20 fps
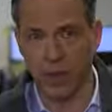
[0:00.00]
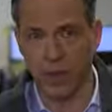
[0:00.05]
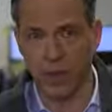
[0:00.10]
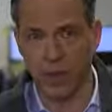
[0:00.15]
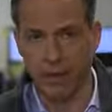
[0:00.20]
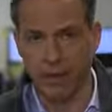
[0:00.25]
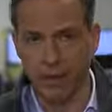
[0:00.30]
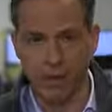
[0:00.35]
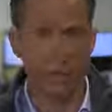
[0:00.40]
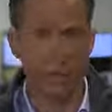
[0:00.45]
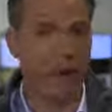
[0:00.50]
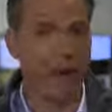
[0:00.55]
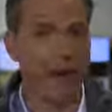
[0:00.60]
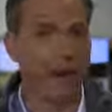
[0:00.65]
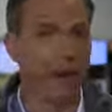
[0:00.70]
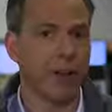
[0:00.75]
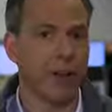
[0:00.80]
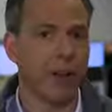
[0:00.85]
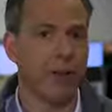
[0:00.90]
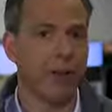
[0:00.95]
uh,
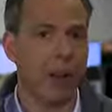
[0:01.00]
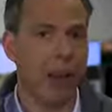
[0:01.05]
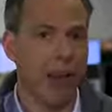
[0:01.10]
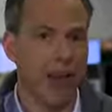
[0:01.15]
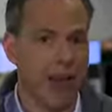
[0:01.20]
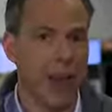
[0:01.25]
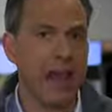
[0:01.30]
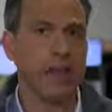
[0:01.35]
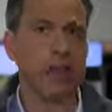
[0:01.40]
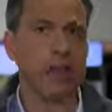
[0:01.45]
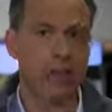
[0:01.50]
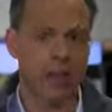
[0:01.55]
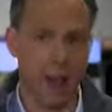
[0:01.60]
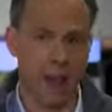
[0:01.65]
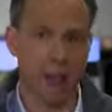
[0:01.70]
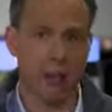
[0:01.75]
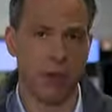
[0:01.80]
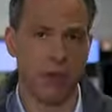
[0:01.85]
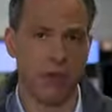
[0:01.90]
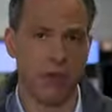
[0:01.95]
disparaged Haitian
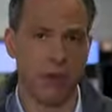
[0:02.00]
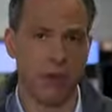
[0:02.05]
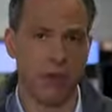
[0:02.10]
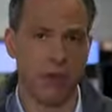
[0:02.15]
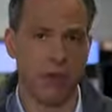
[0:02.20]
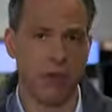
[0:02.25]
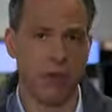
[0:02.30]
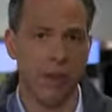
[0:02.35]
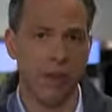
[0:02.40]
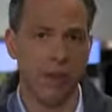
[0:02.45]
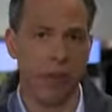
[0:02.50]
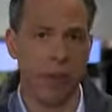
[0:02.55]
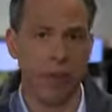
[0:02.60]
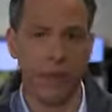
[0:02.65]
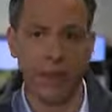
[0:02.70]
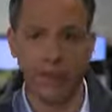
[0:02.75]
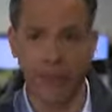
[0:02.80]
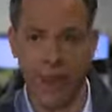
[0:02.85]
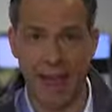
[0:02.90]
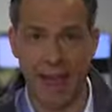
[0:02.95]
immigrants
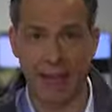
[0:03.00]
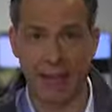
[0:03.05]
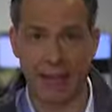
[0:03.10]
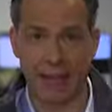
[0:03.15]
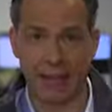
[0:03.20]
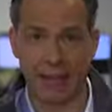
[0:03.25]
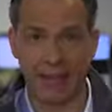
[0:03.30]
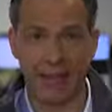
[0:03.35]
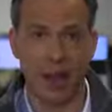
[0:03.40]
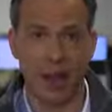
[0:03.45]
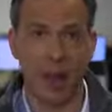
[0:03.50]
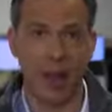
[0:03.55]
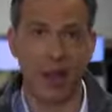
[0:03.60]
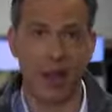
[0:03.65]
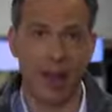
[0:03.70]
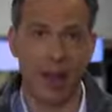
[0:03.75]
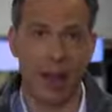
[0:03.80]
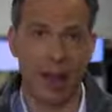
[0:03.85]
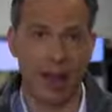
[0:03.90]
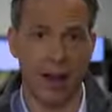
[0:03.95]
and attacked the entire
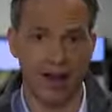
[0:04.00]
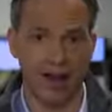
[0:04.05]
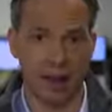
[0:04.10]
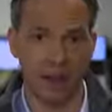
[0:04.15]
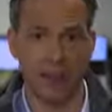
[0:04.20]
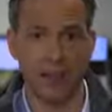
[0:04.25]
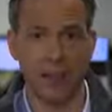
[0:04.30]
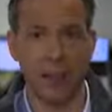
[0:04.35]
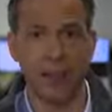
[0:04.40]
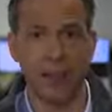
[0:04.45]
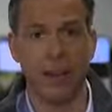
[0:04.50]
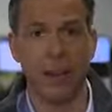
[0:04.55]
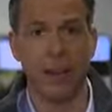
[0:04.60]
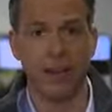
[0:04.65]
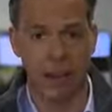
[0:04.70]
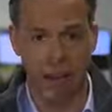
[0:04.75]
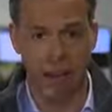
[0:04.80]
continent of